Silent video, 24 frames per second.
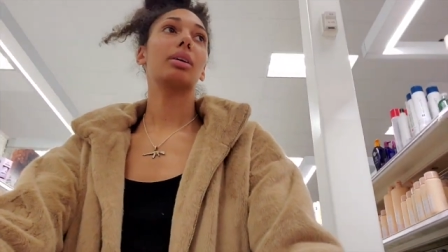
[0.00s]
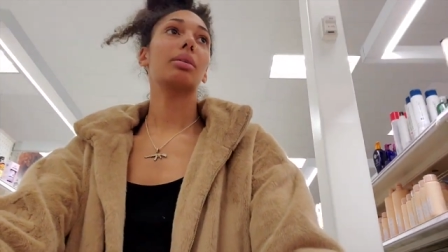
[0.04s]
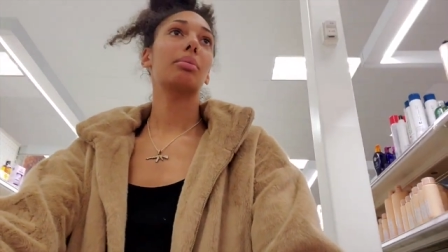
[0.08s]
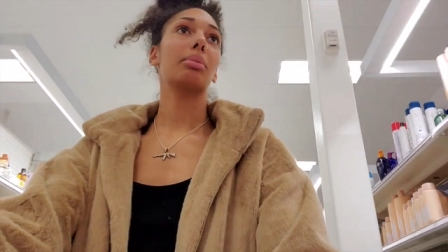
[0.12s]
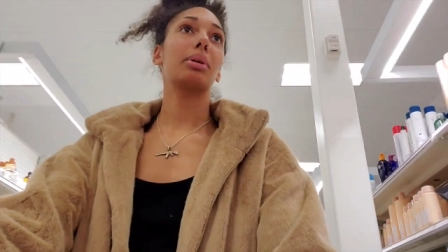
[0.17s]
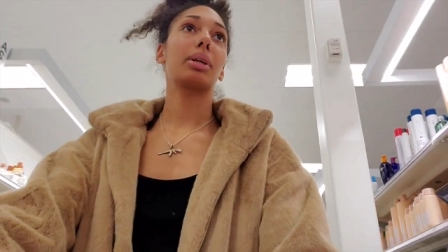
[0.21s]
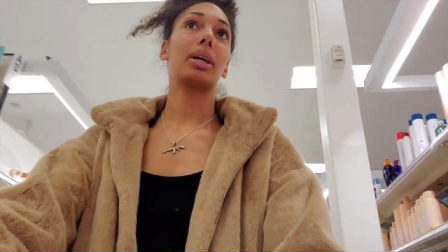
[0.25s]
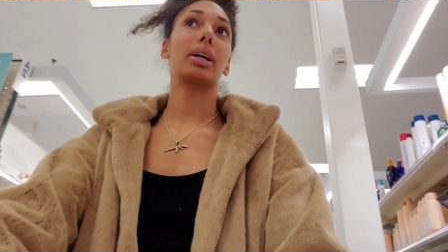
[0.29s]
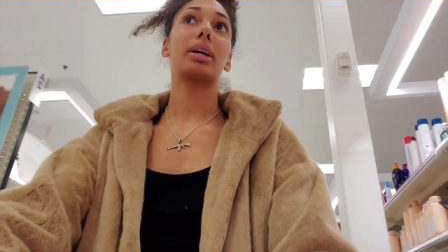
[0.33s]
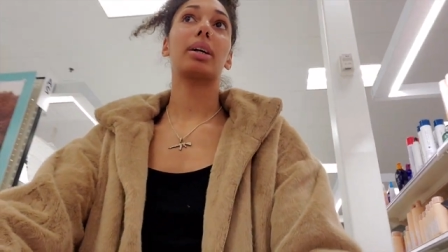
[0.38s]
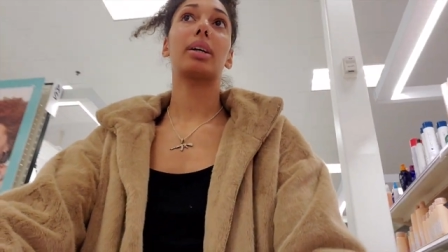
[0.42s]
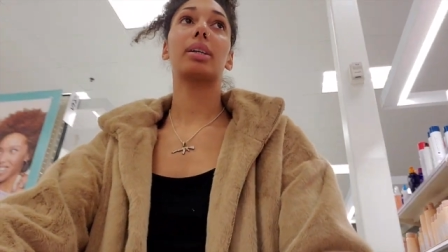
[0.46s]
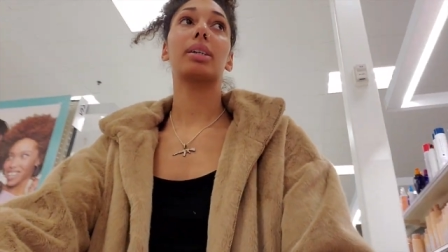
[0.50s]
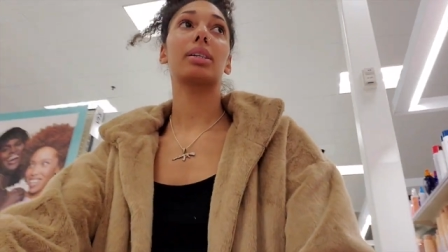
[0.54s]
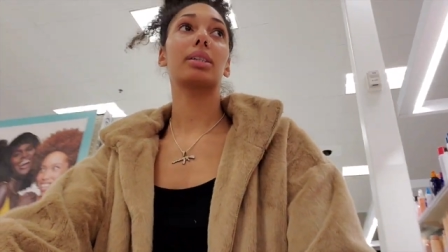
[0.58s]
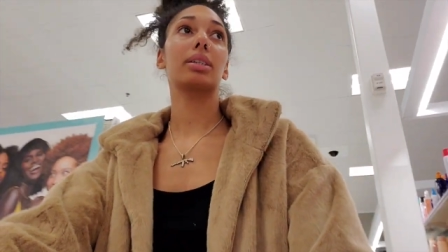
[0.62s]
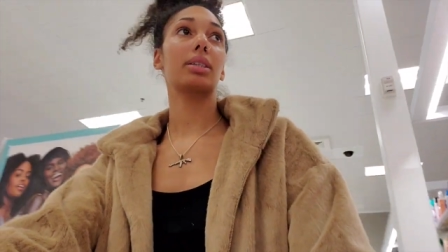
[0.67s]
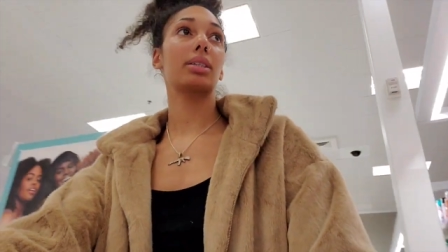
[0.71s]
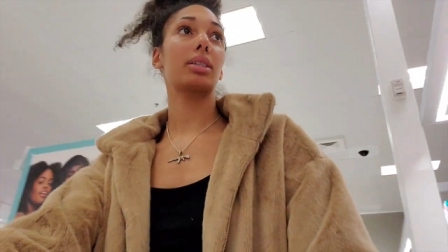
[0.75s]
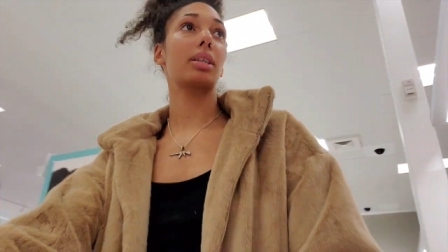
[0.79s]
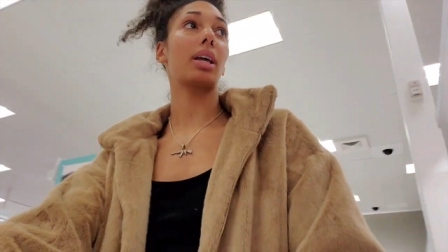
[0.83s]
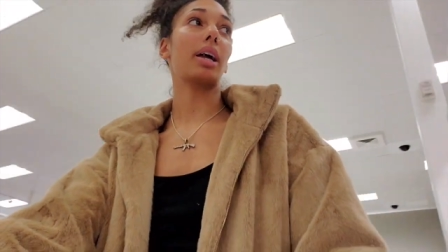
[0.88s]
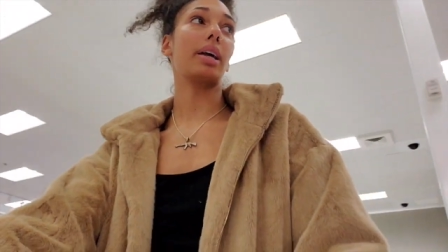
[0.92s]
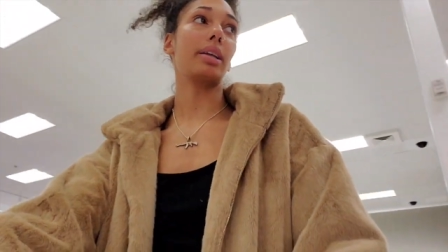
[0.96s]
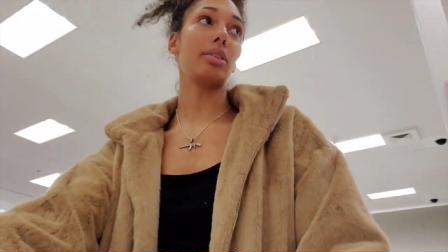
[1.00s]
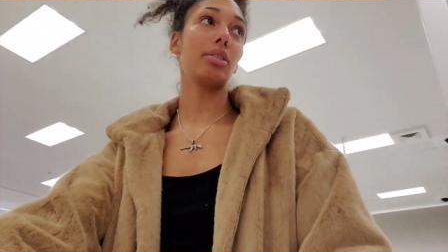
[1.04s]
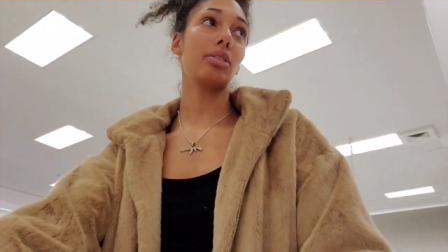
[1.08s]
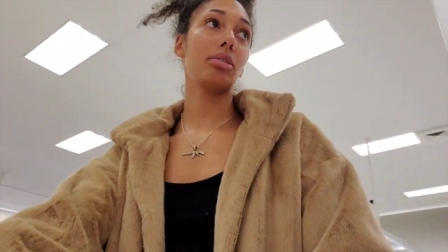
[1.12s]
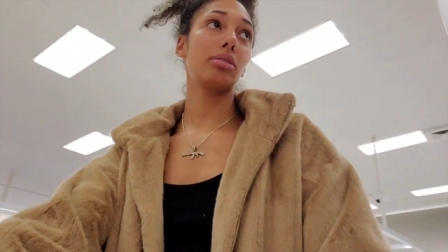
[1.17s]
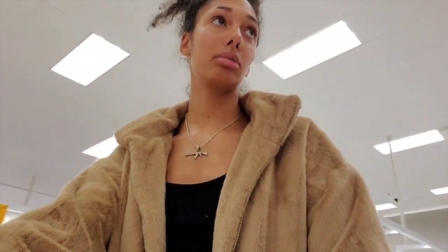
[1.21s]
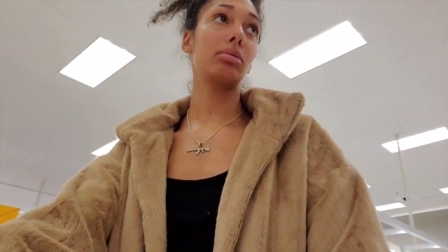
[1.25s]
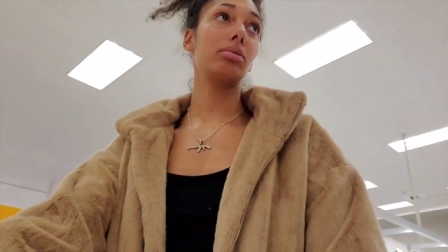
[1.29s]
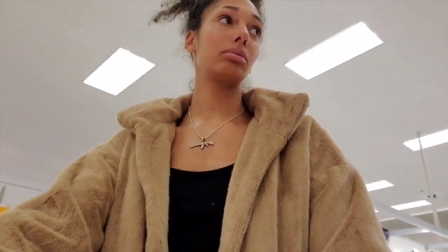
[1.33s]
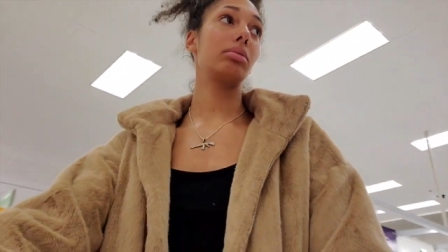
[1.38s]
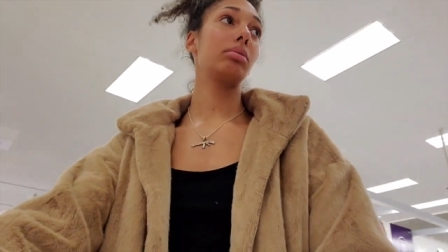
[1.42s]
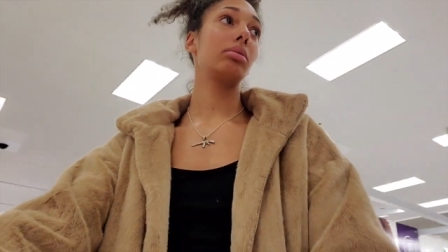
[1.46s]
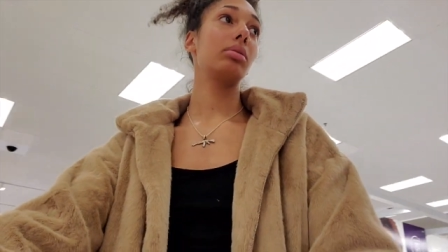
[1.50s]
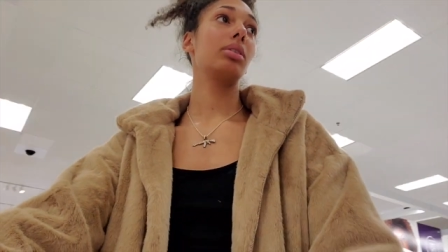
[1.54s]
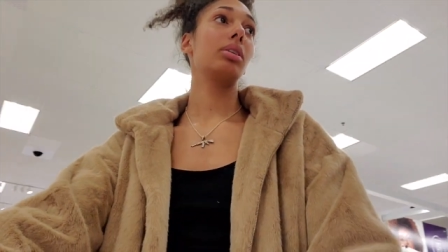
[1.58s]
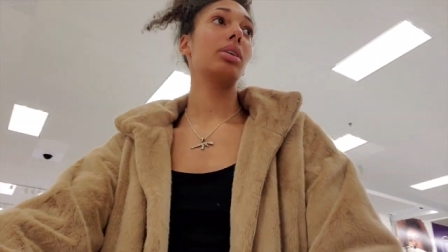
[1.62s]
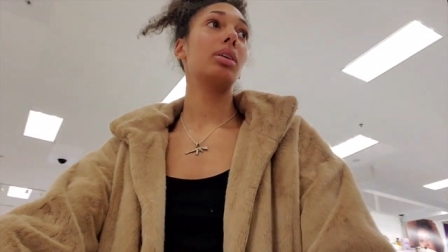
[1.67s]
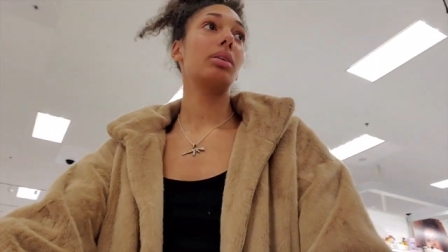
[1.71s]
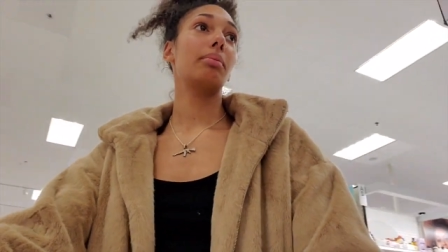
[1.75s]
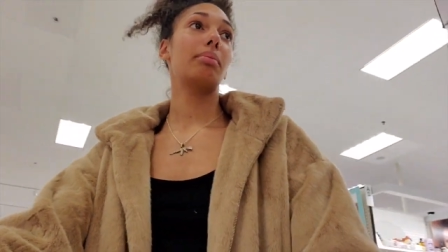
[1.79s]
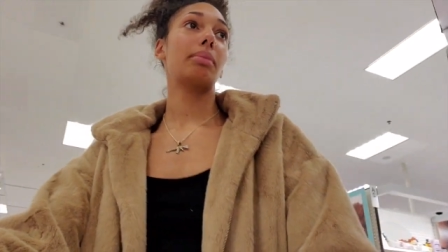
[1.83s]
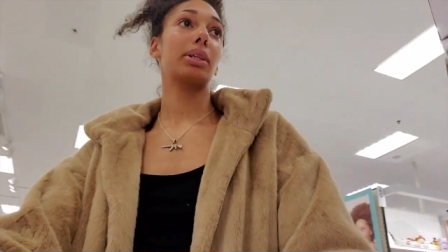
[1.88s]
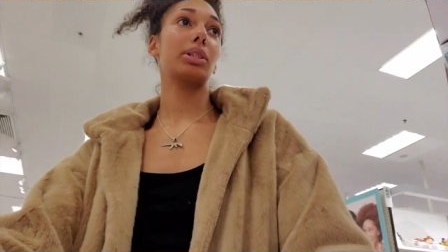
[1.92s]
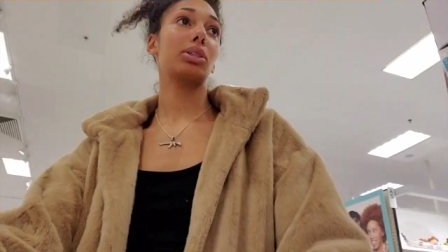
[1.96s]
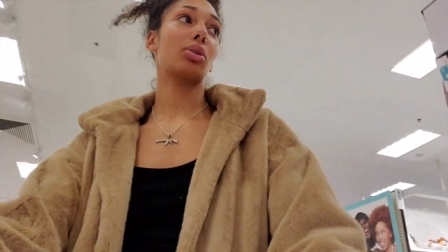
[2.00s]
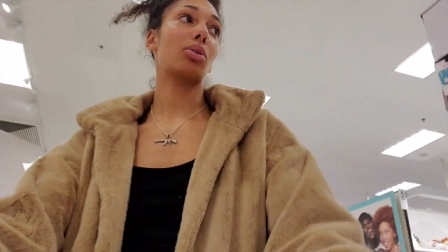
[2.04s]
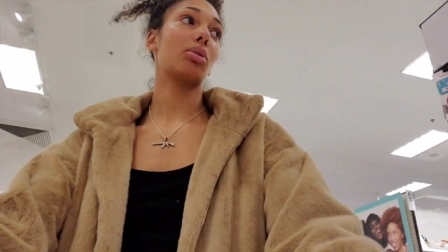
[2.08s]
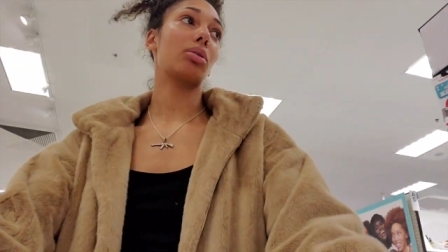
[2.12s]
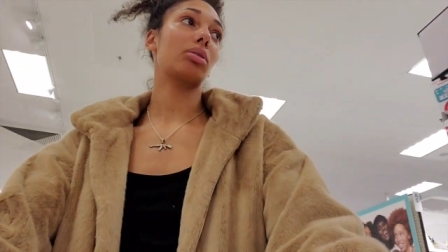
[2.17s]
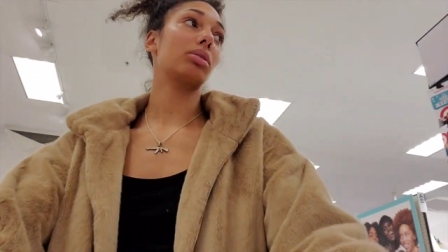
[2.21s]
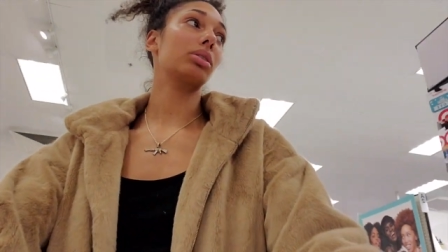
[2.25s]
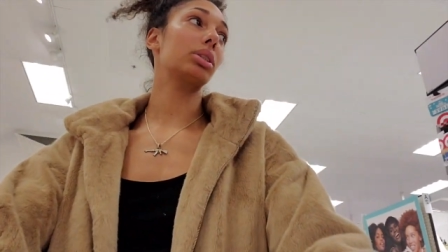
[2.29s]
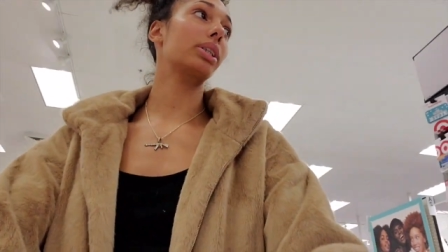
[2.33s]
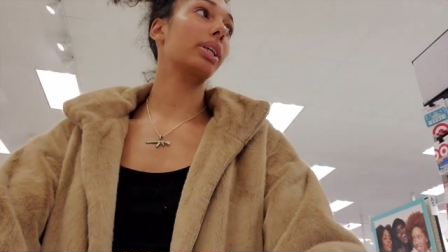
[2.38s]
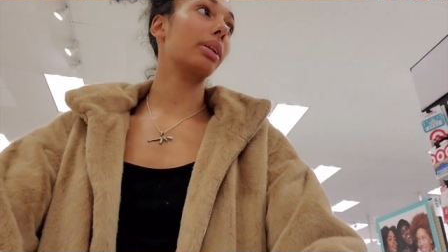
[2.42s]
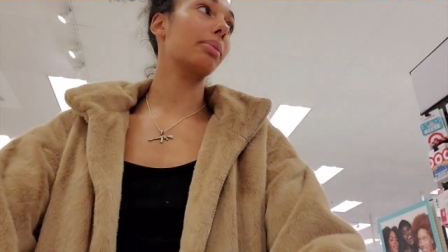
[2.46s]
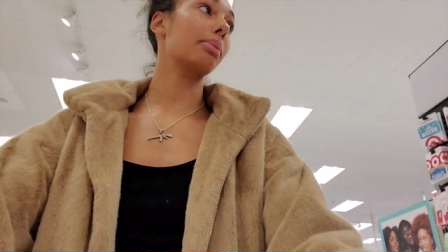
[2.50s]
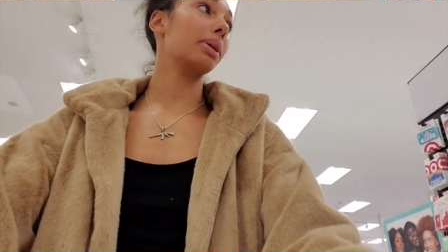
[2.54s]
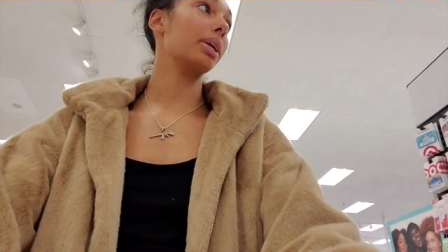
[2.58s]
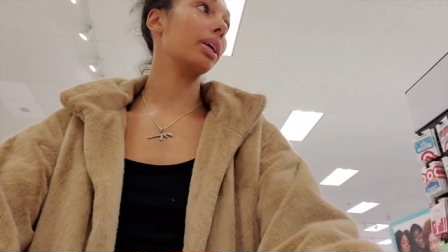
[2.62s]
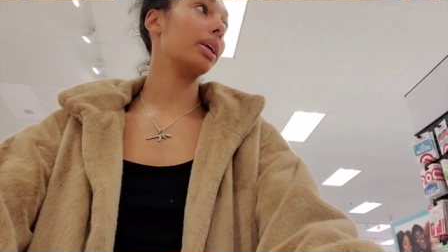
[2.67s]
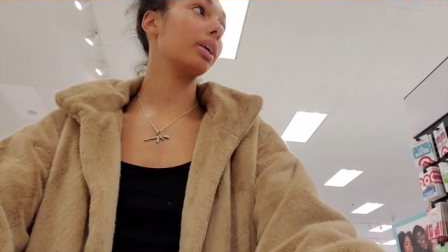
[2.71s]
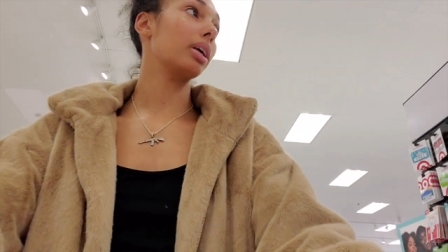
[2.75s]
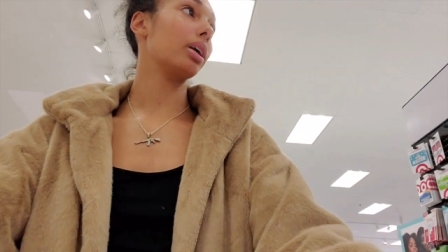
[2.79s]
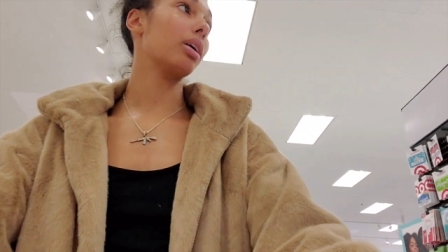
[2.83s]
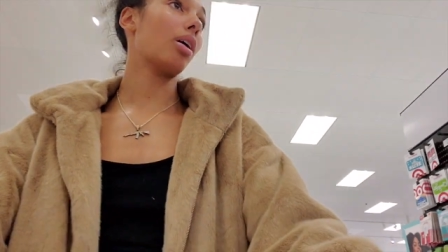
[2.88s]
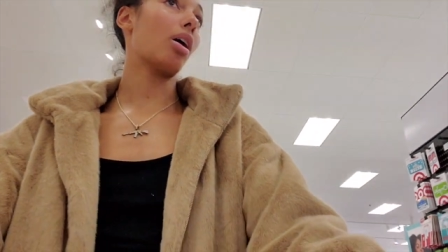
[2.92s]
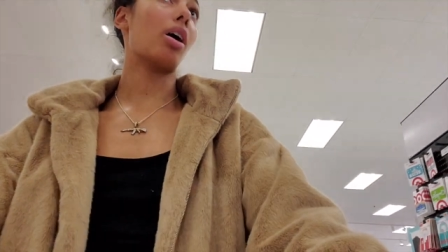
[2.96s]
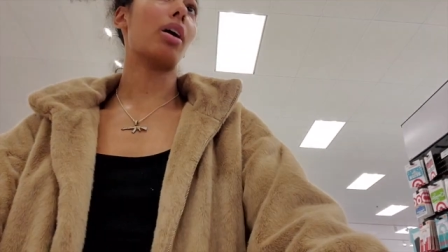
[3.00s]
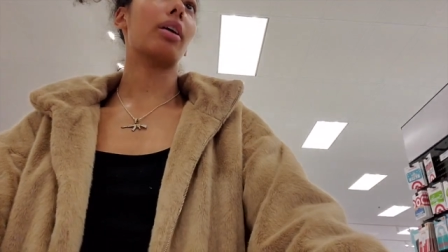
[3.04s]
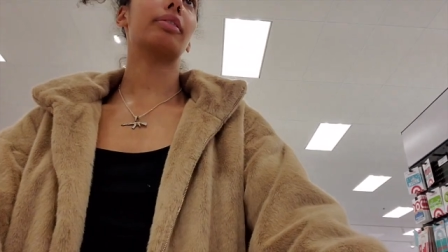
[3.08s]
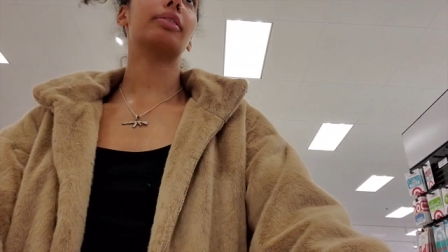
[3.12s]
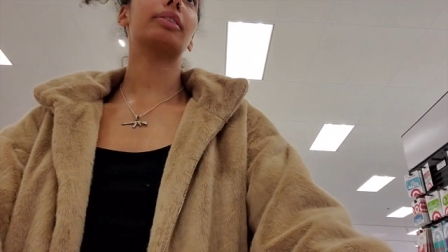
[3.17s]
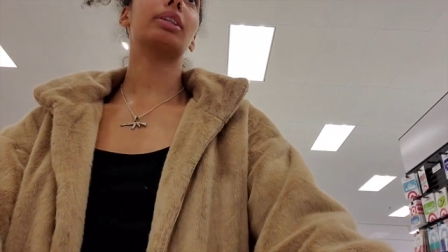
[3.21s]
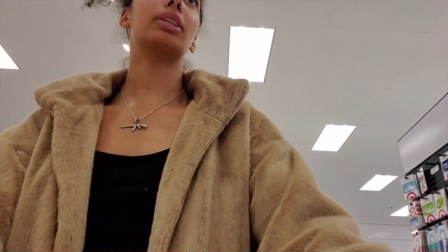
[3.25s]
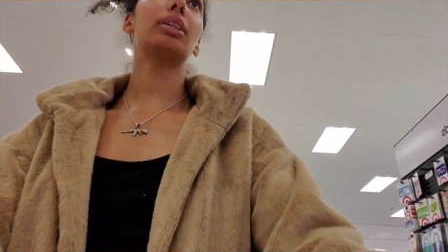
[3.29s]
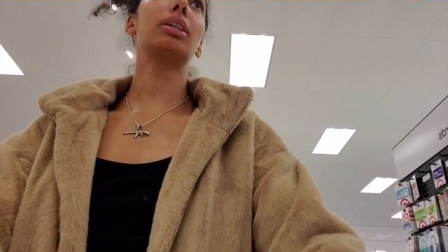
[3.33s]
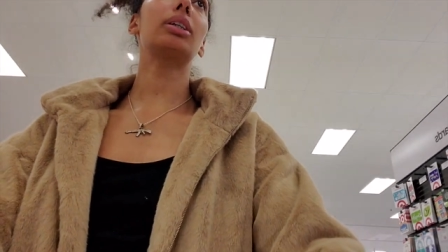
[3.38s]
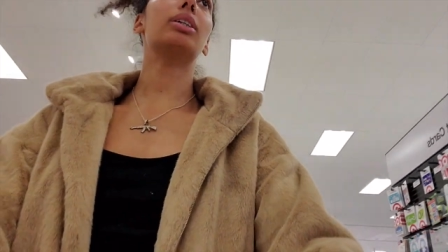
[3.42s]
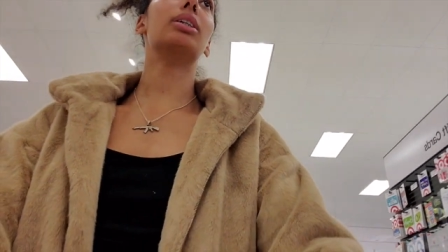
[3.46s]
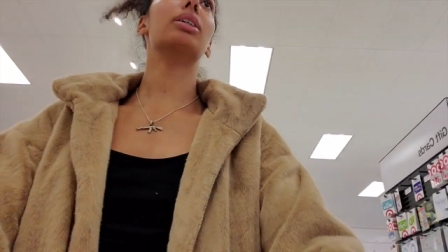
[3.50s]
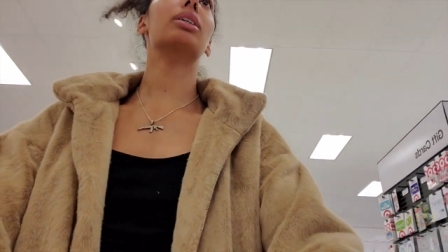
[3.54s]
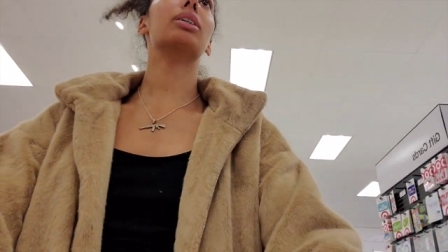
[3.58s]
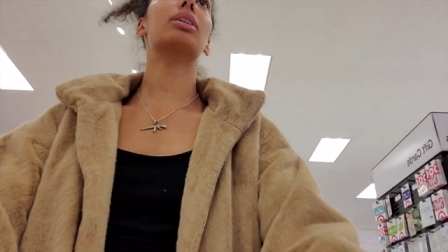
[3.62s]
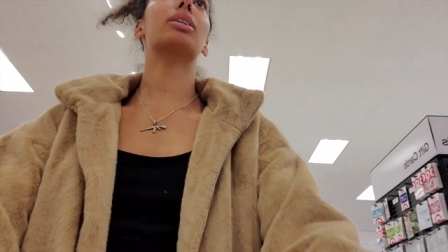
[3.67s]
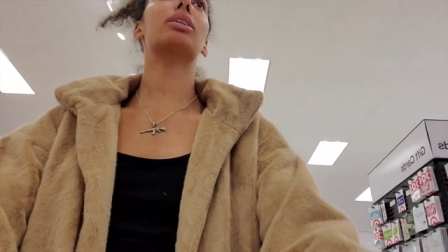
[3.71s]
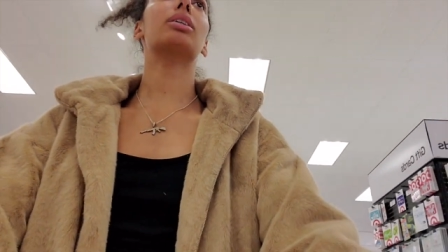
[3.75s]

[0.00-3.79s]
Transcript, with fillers: because I know my total is going to be off the hook.